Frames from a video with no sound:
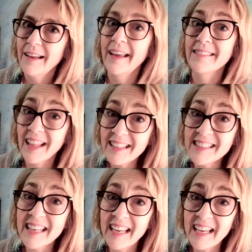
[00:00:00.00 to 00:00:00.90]
And let's
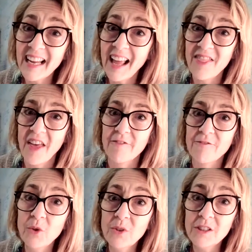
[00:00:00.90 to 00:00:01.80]
kick that
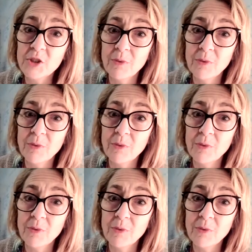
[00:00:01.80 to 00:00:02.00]
foolish